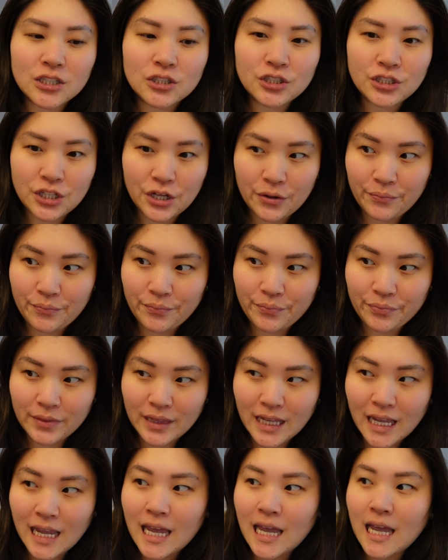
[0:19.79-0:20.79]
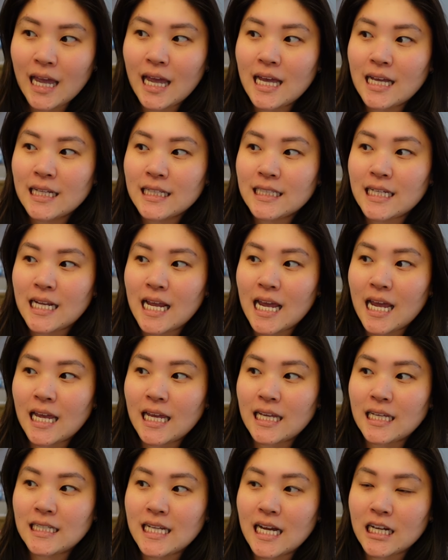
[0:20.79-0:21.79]
So today
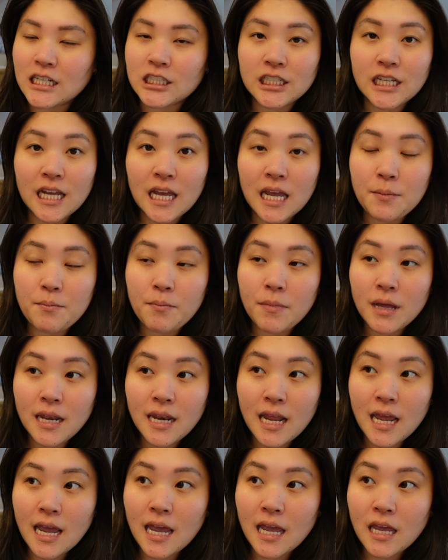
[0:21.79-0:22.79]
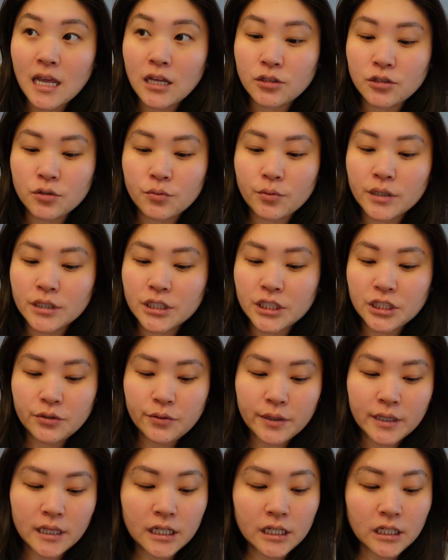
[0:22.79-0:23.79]
is actually a Monday, so we're just
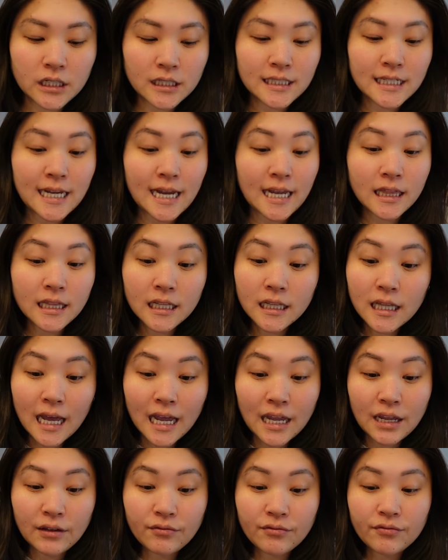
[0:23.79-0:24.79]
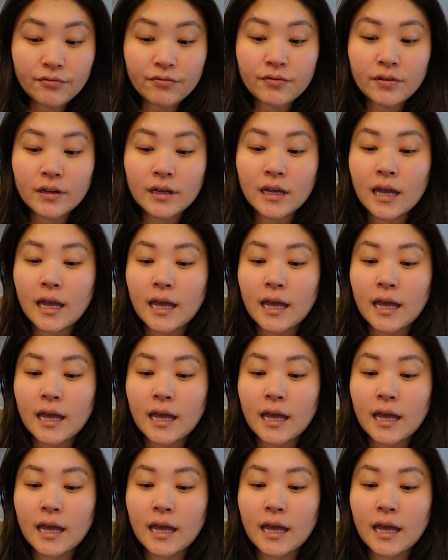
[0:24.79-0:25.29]
doing a little day in the life.